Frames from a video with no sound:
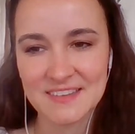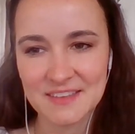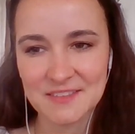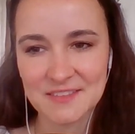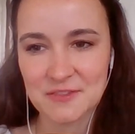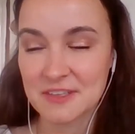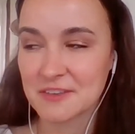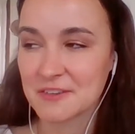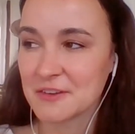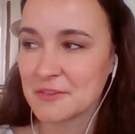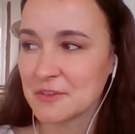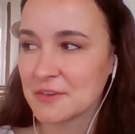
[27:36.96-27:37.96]
Yeah, I totally
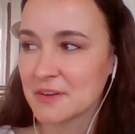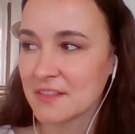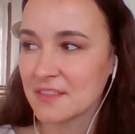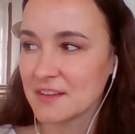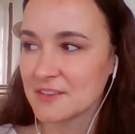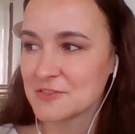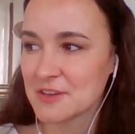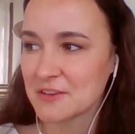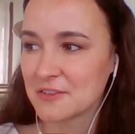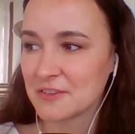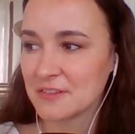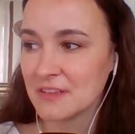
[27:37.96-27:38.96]
agree with you. I think in
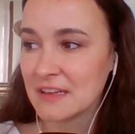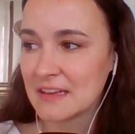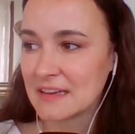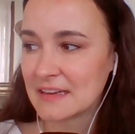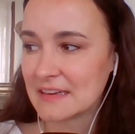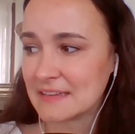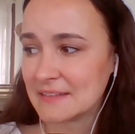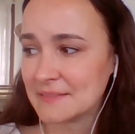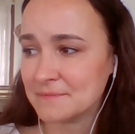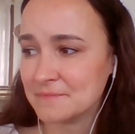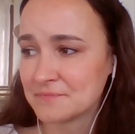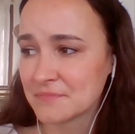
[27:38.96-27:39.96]
general,
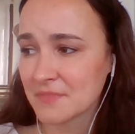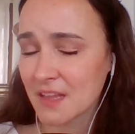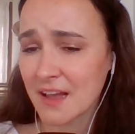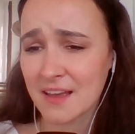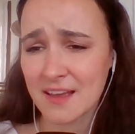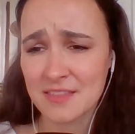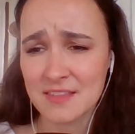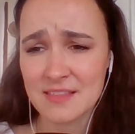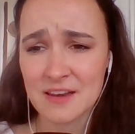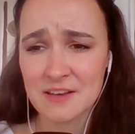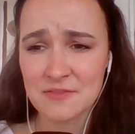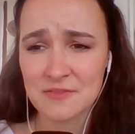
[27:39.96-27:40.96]
I
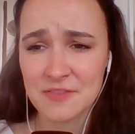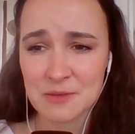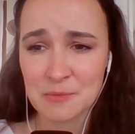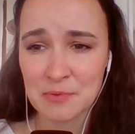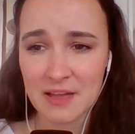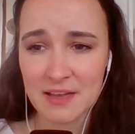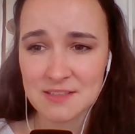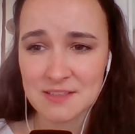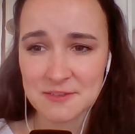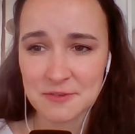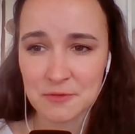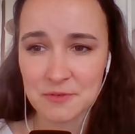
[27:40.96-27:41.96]
think that advice
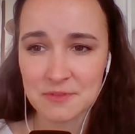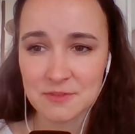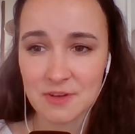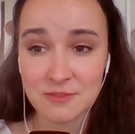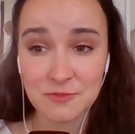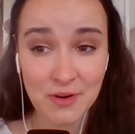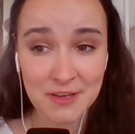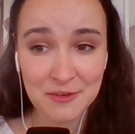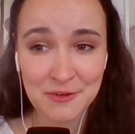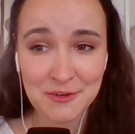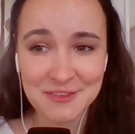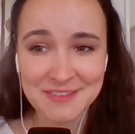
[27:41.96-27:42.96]
applies to a
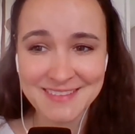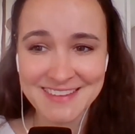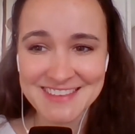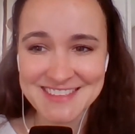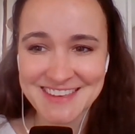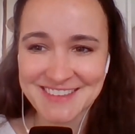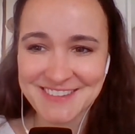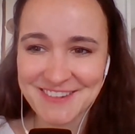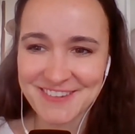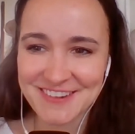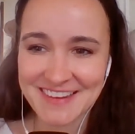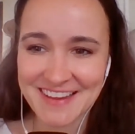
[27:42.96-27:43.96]
20-year-old
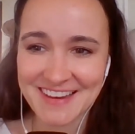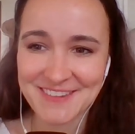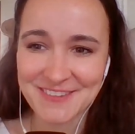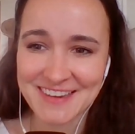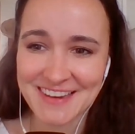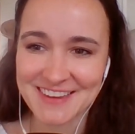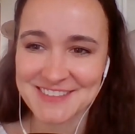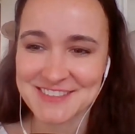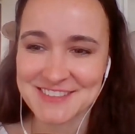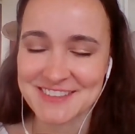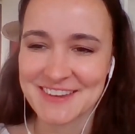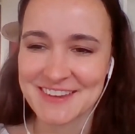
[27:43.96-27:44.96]
listening, or anyone,
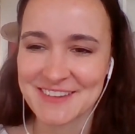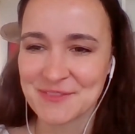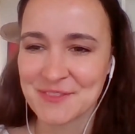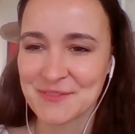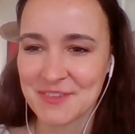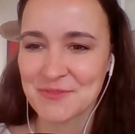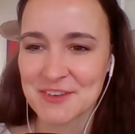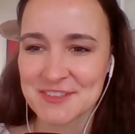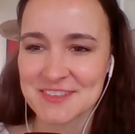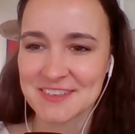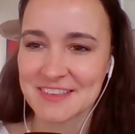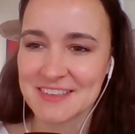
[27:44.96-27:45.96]
actually. I'm
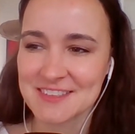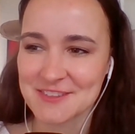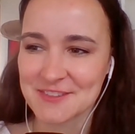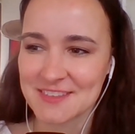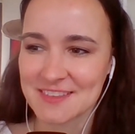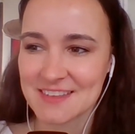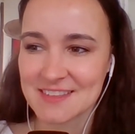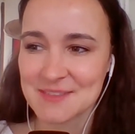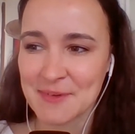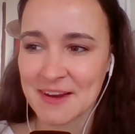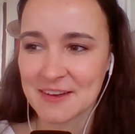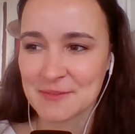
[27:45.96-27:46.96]
personally certainly
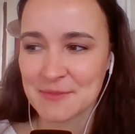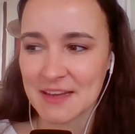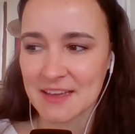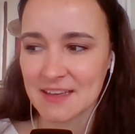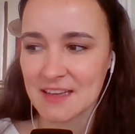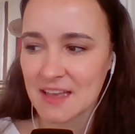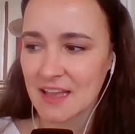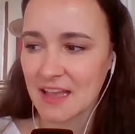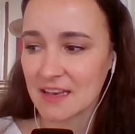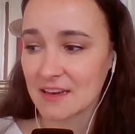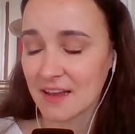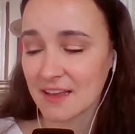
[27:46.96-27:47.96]
inspired by it.
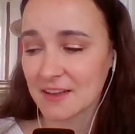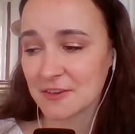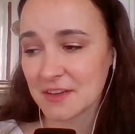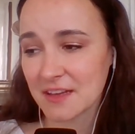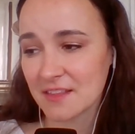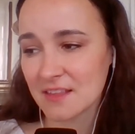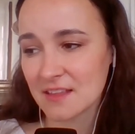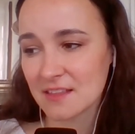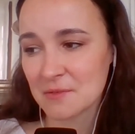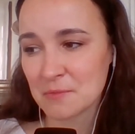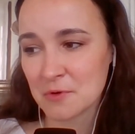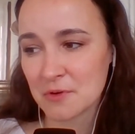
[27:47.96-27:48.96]
And I agree. I
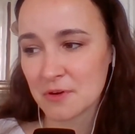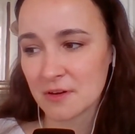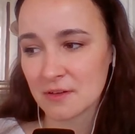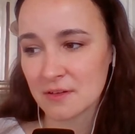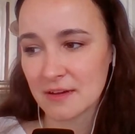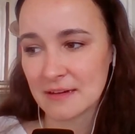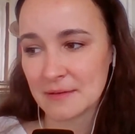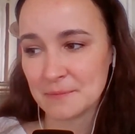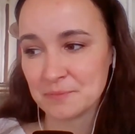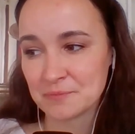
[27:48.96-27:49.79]
think the more